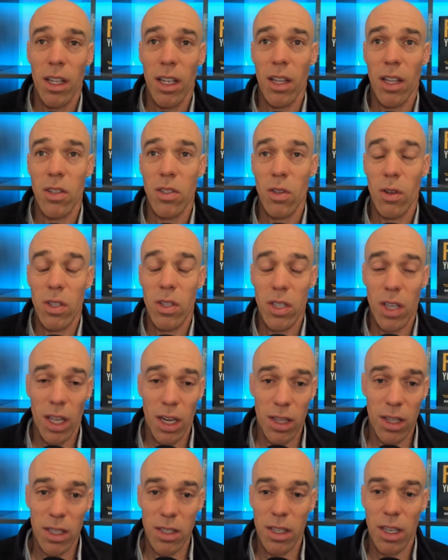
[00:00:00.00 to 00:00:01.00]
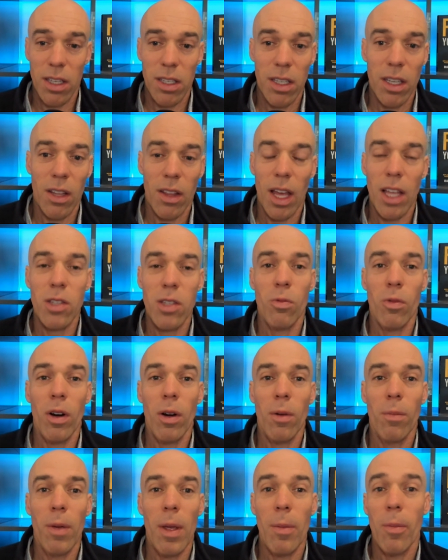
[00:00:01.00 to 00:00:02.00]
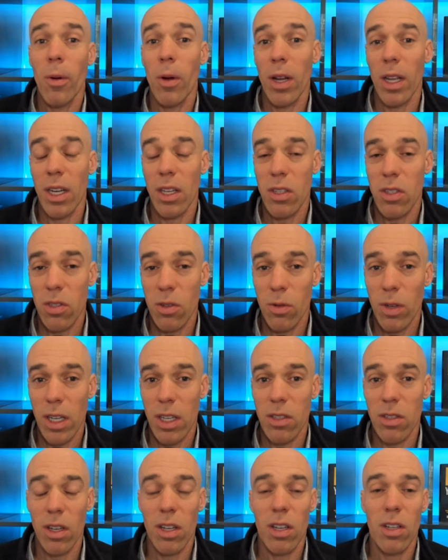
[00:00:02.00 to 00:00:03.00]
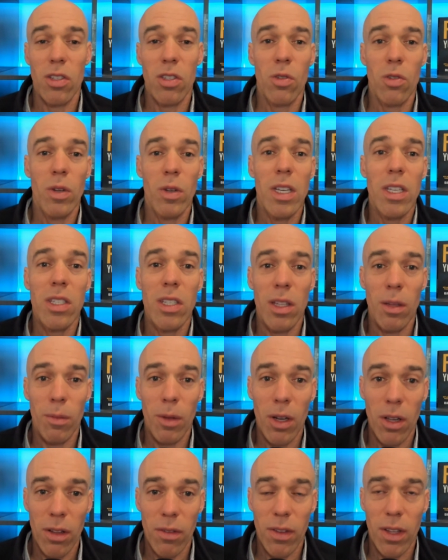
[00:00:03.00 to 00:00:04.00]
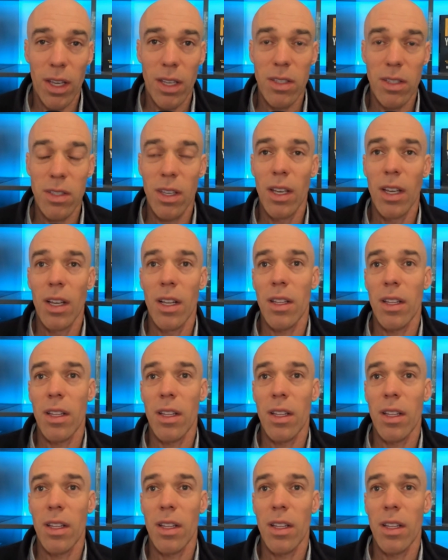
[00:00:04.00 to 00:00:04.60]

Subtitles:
And so it's kind of this idea, that's where people are getting squeezed. They're getting squeezed in the middle of this.